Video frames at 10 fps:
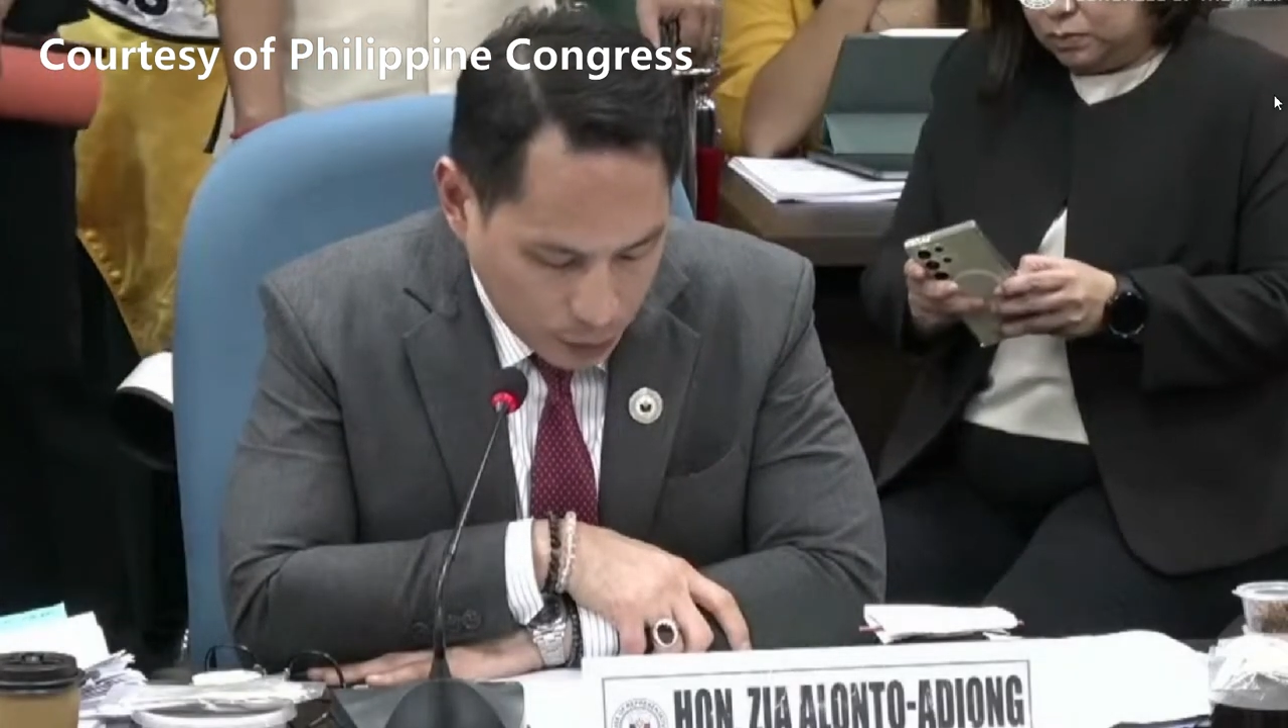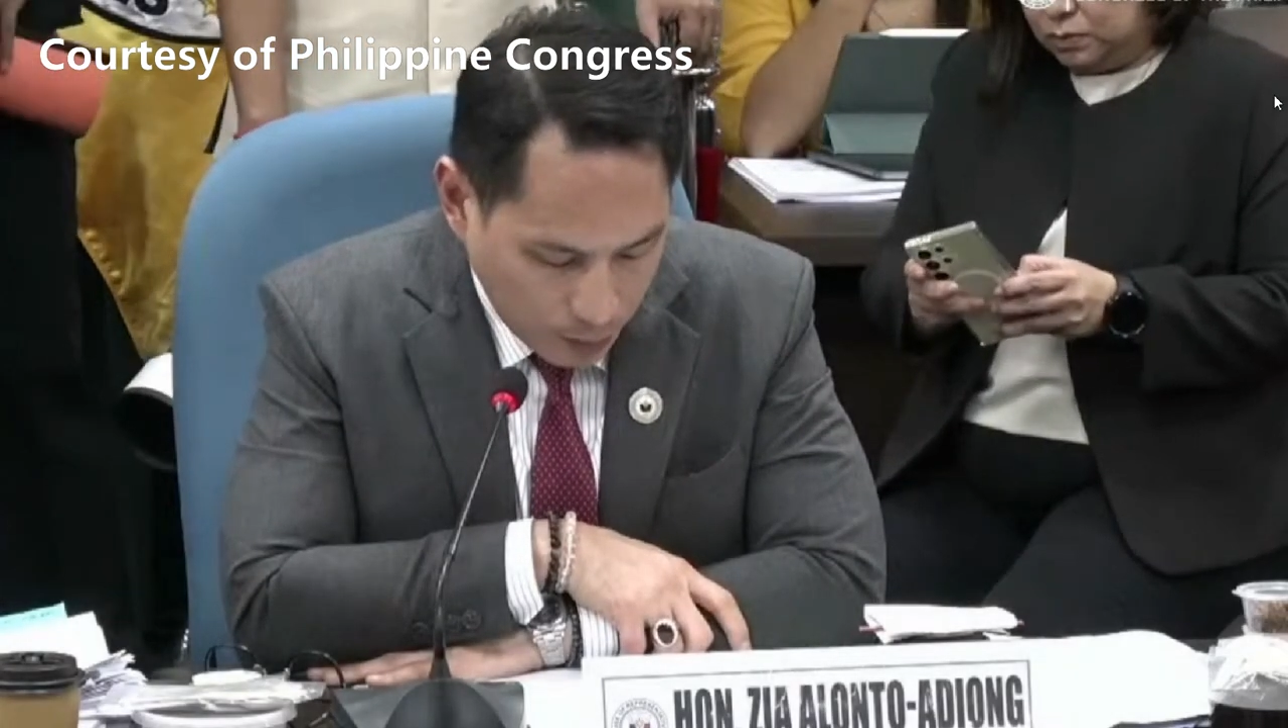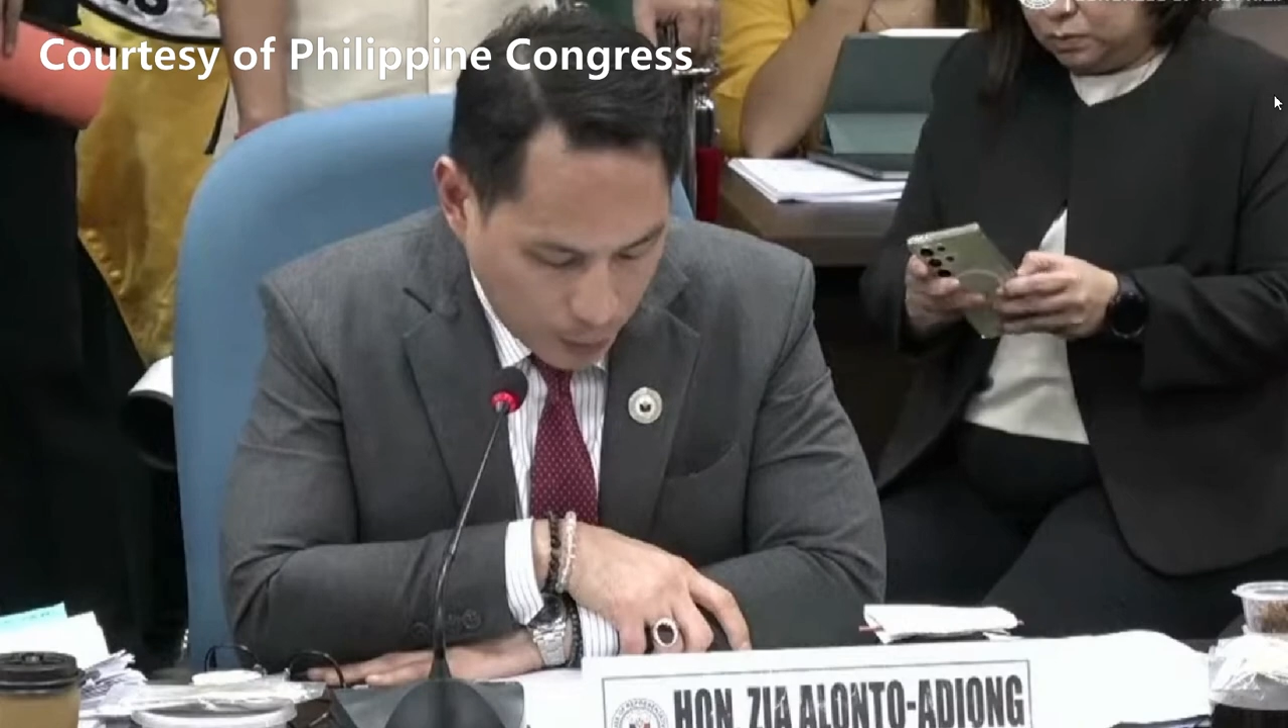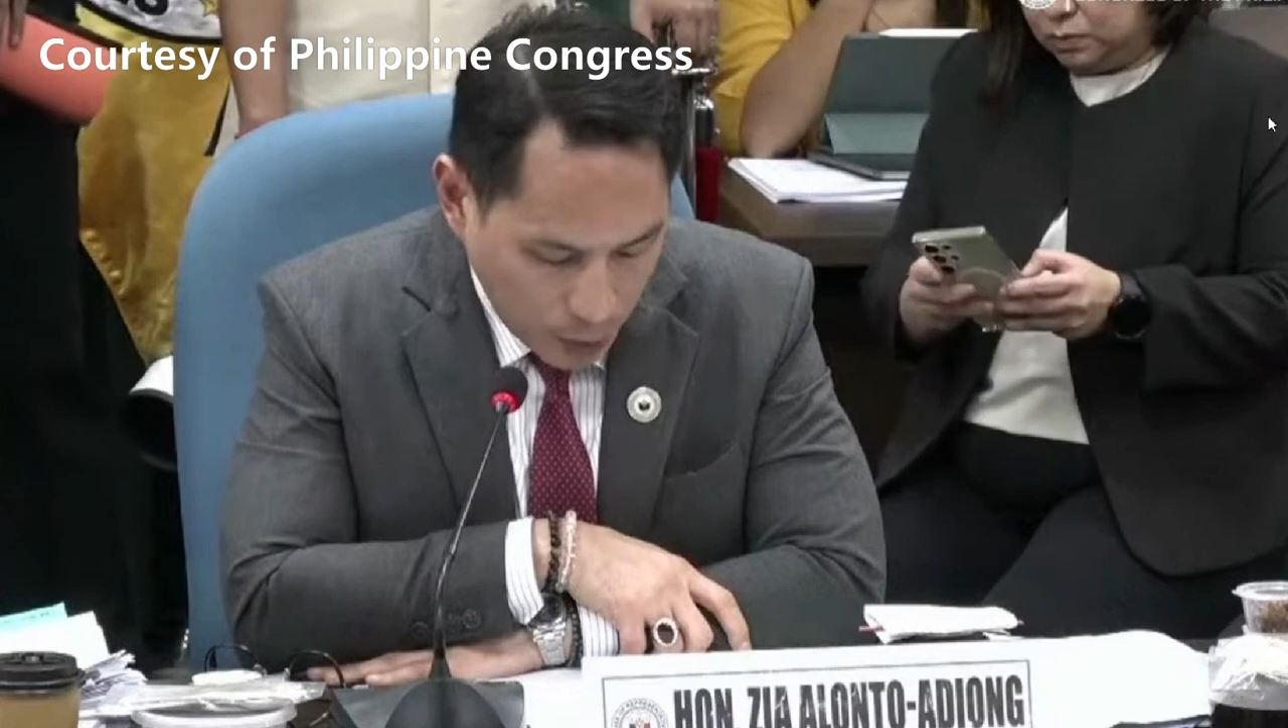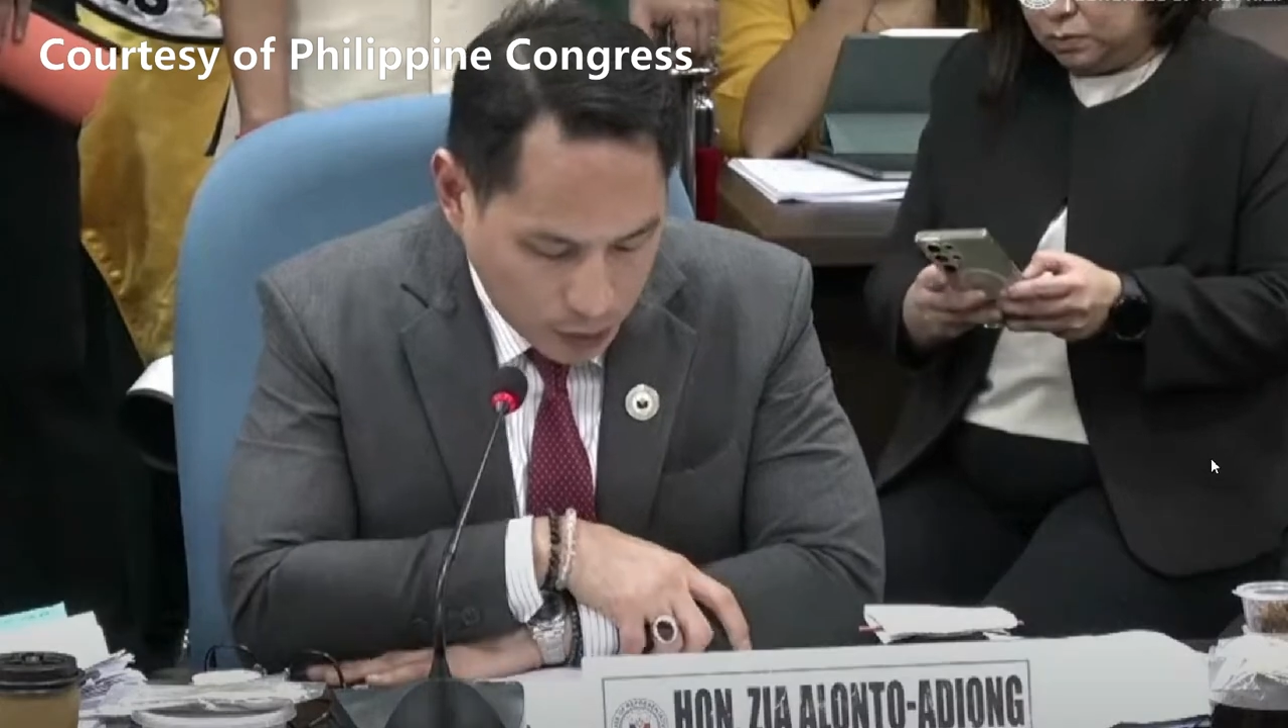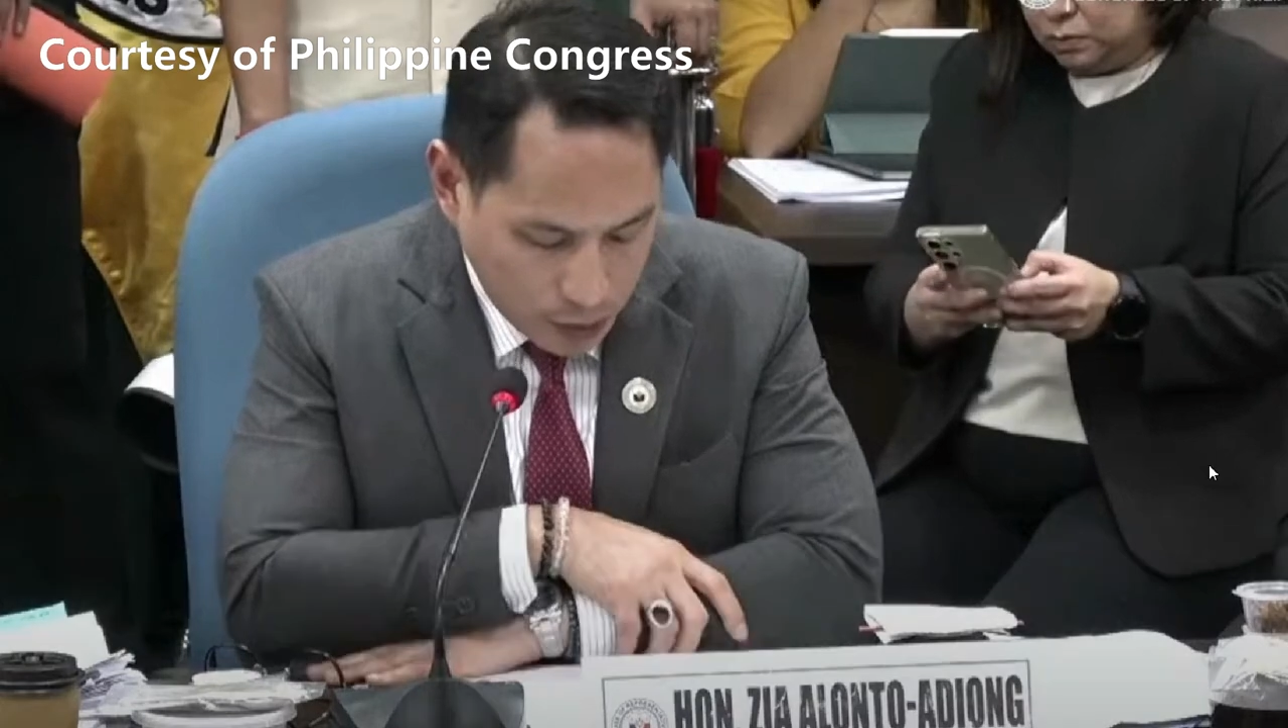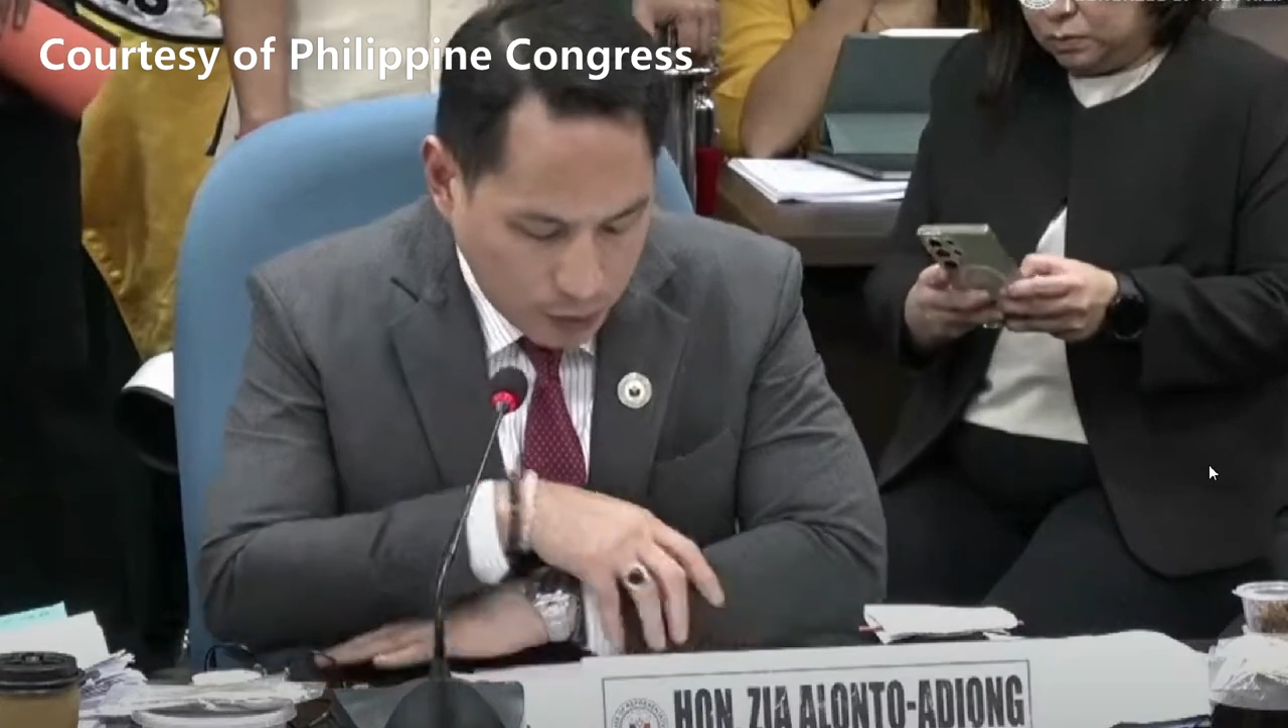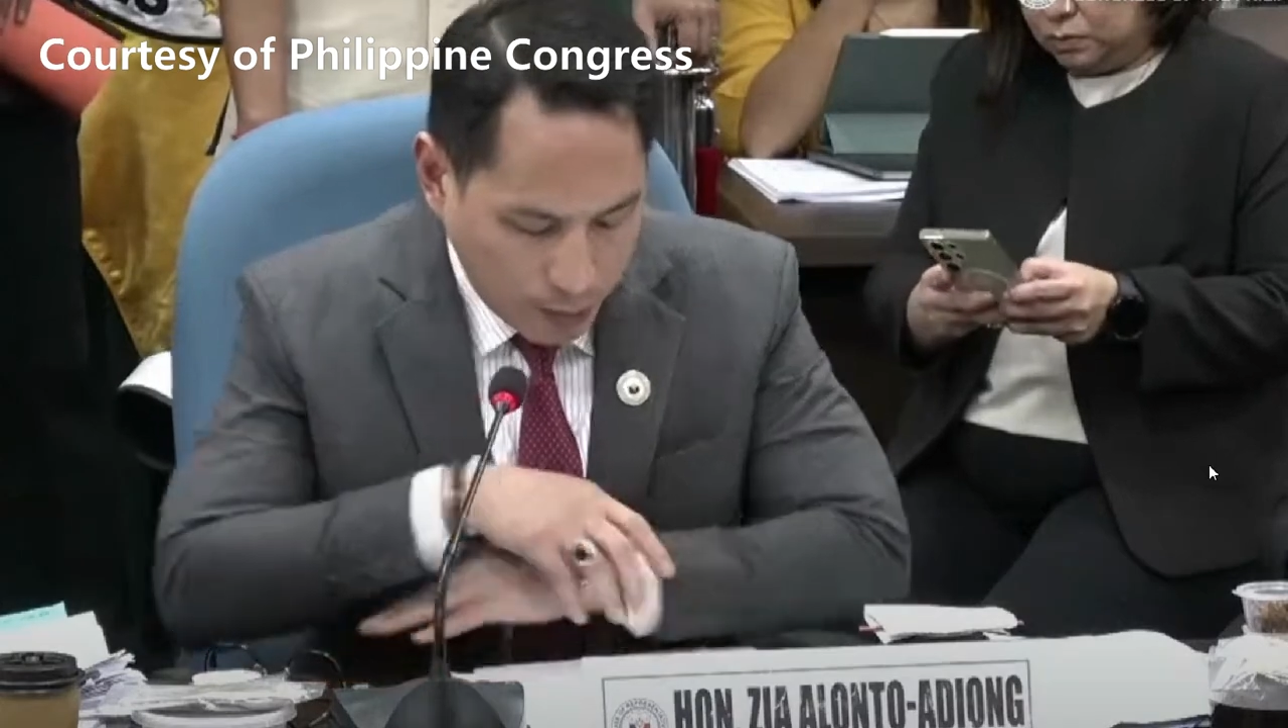supposed